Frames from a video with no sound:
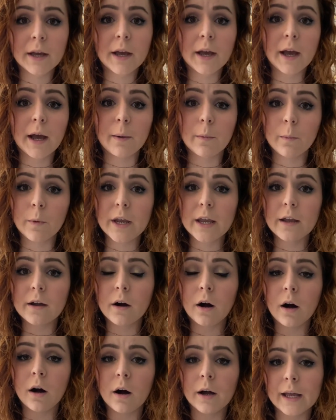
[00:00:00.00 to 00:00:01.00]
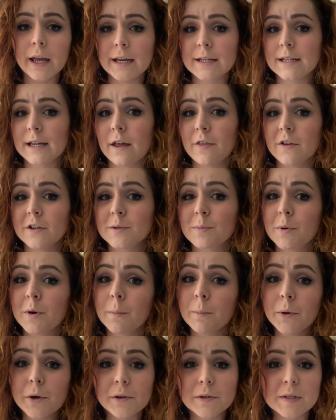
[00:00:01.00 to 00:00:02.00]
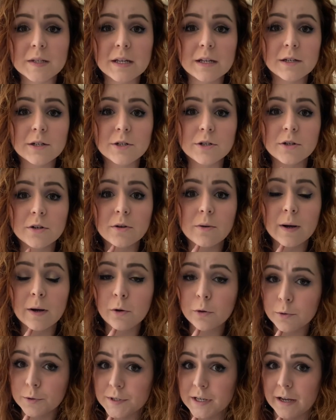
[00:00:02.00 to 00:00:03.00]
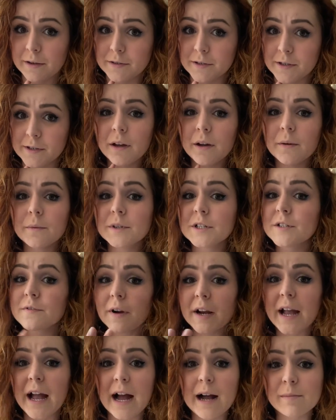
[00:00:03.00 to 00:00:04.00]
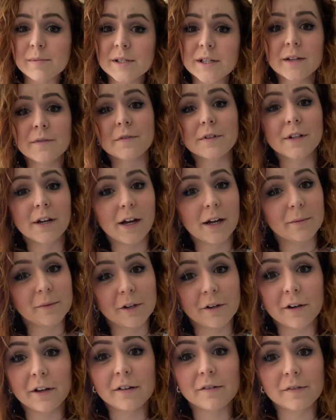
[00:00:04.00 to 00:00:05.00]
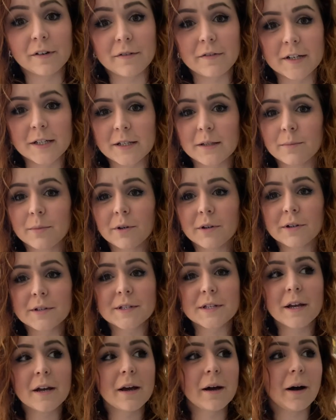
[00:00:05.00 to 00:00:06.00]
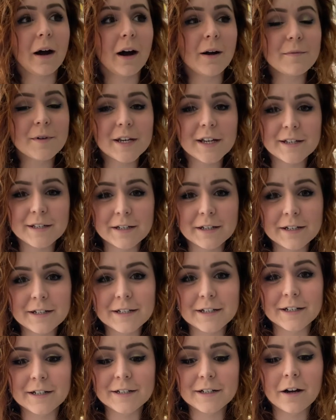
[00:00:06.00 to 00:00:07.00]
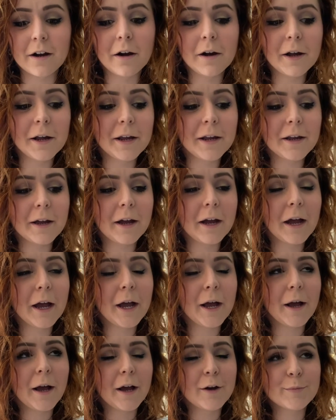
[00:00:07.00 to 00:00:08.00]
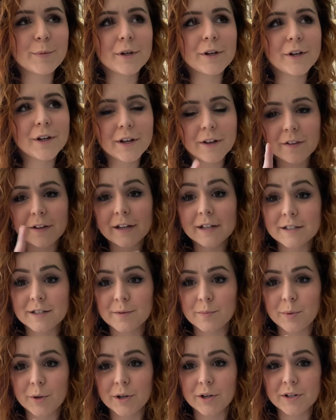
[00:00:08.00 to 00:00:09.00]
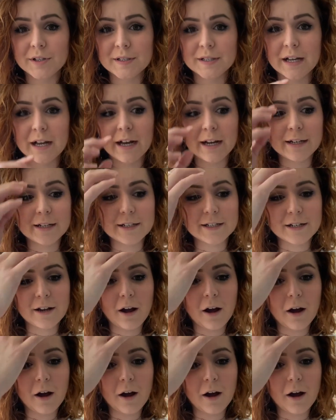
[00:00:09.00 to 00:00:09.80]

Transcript: and we are getting together to put books into Hogwarts houses, which is very apt given that I am currently rereading the books. I'm really excited. I have been looking at the list of books and